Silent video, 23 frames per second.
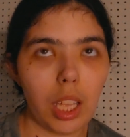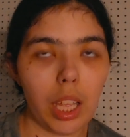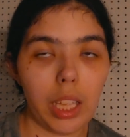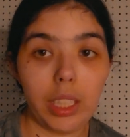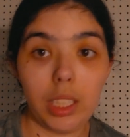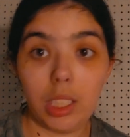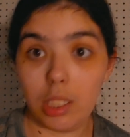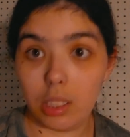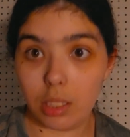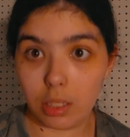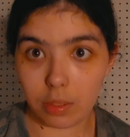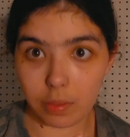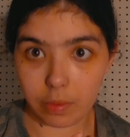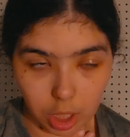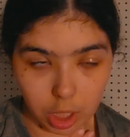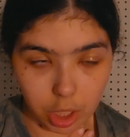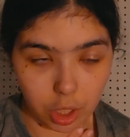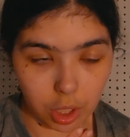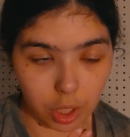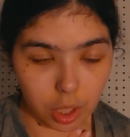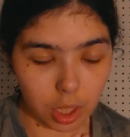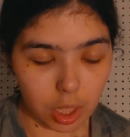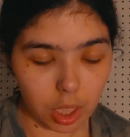at least
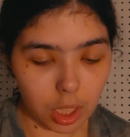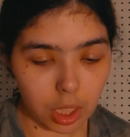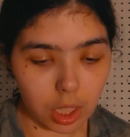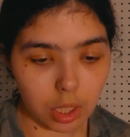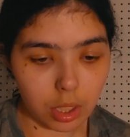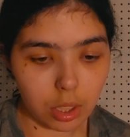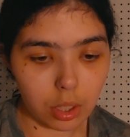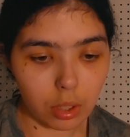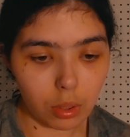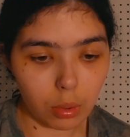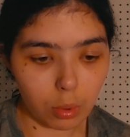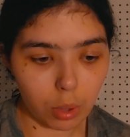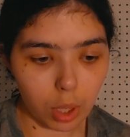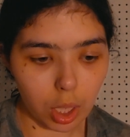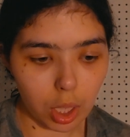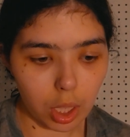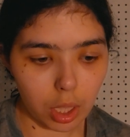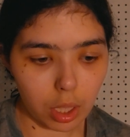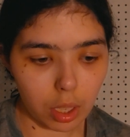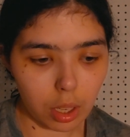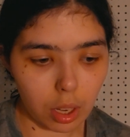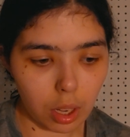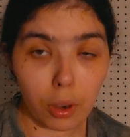Russian, is the
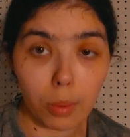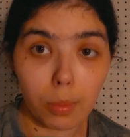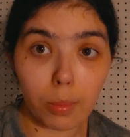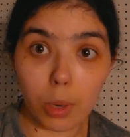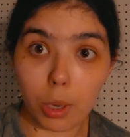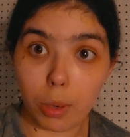word for